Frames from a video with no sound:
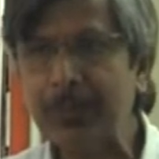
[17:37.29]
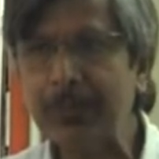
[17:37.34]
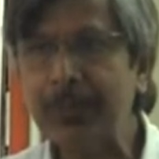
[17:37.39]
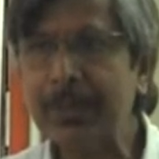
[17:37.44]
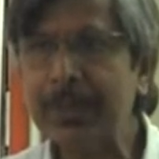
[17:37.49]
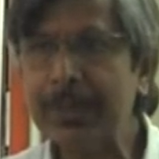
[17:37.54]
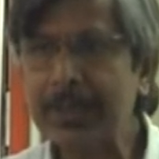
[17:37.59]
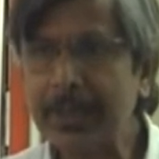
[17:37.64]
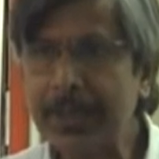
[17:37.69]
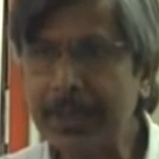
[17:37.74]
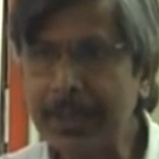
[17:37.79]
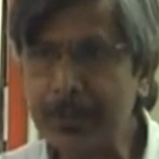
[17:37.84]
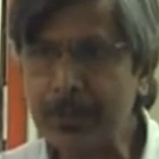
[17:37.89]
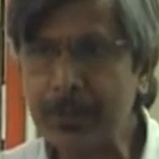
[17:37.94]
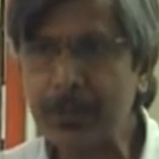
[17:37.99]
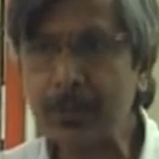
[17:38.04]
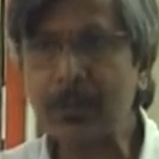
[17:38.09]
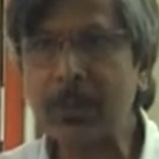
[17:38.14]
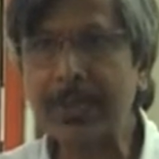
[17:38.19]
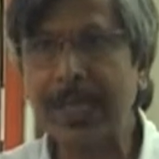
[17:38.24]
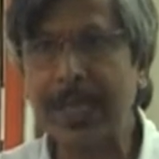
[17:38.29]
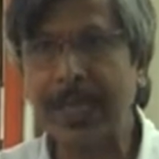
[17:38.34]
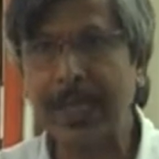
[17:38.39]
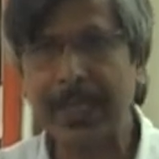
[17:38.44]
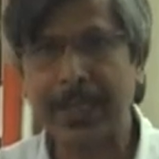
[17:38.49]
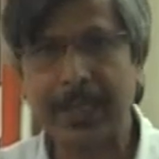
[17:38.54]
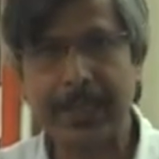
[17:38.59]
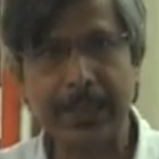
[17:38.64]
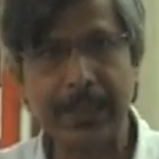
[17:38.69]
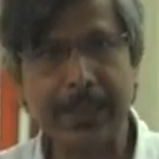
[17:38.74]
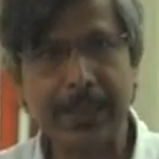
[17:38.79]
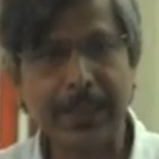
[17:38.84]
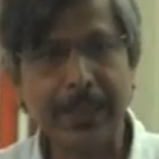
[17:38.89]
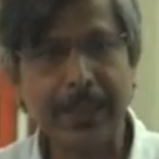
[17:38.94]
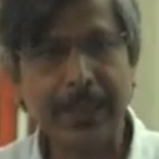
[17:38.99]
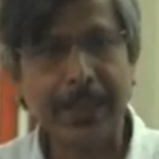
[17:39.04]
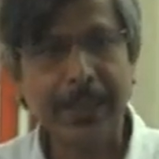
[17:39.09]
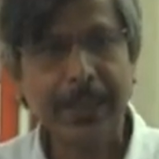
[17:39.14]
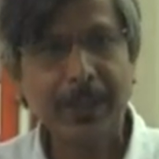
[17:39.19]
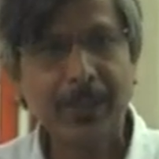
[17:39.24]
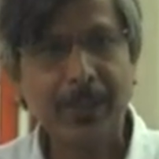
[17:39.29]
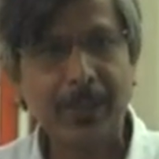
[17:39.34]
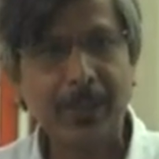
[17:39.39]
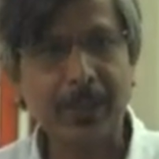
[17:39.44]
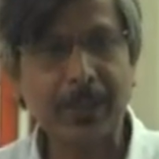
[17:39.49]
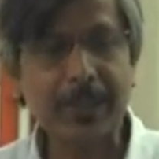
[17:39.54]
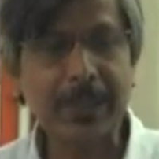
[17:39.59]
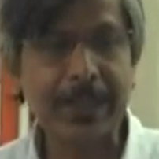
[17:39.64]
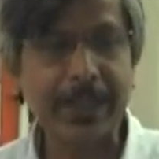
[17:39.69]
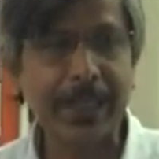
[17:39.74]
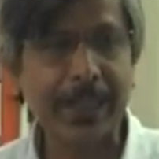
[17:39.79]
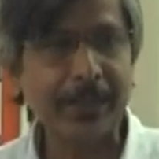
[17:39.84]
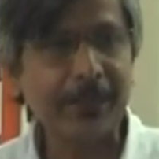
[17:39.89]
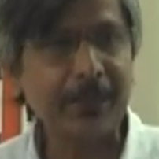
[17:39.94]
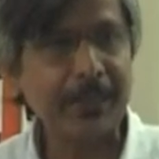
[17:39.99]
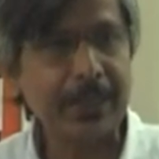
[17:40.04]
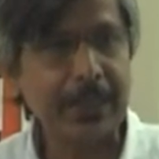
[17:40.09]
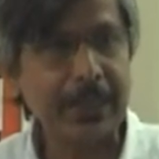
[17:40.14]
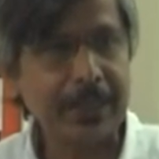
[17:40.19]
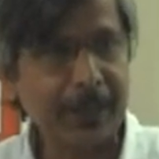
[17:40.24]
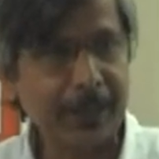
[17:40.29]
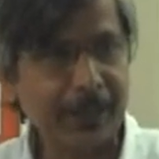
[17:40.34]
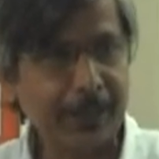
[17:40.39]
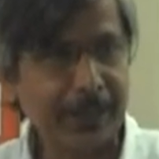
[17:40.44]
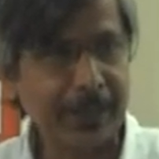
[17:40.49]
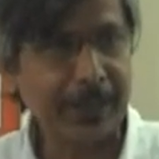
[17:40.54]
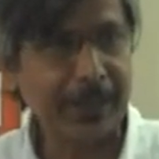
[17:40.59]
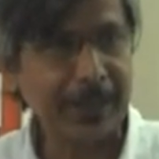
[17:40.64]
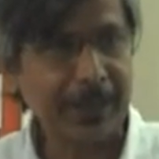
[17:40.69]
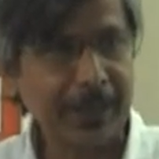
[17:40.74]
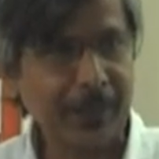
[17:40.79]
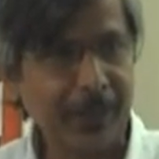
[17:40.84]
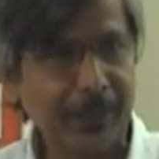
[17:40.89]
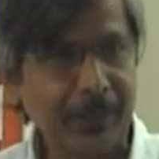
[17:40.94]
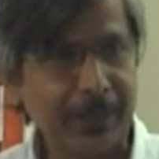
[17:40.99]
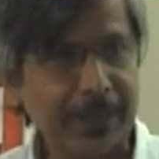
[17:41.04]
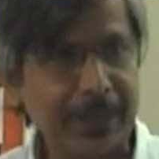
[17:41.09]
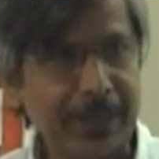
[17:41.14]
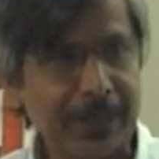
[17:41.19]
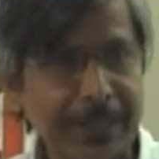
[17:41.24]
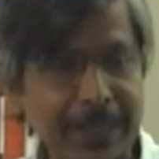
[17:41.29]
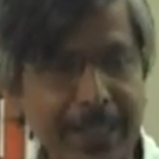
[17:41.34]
which leads to cyanide. Looks like very simple, but